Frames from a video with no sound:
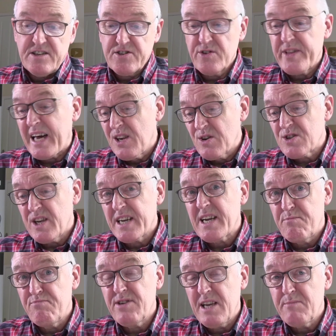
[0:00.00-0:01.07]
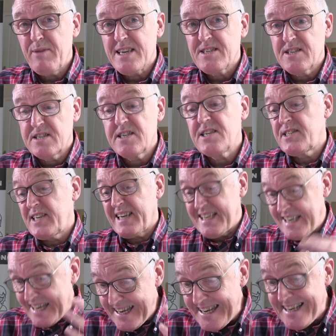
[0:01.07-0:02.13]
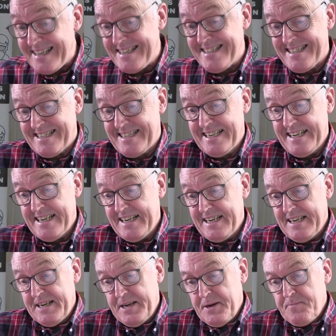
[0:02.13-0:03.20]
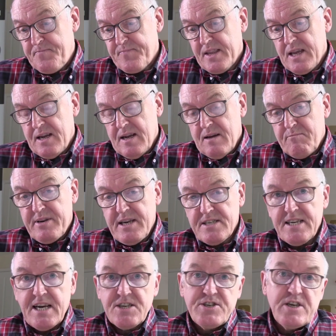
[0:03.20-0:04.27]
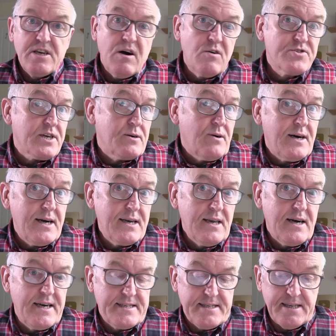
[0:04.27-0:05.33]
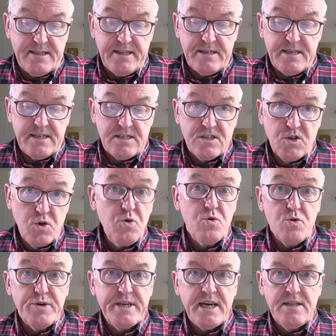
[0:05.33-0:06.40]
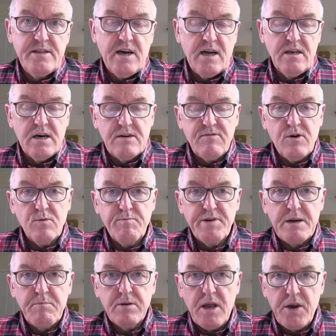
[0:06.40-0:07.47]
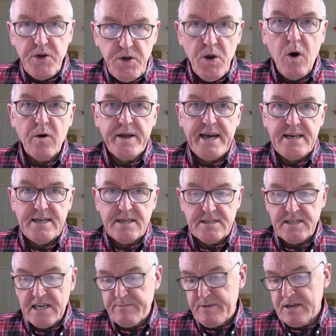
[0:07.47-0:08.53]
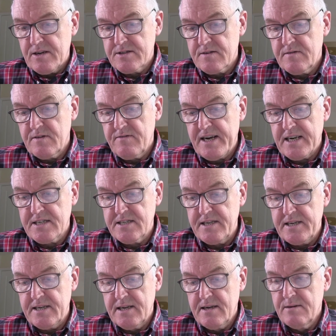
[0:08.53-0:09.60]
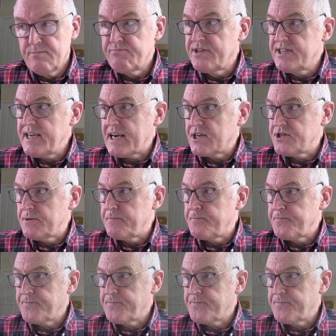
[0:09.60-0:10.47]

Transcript: So that looks like a pretty bad statistic, and it is. But it's actually also highlighting that it's good in that a lot of old people are not getting sick because of the vaccine protection.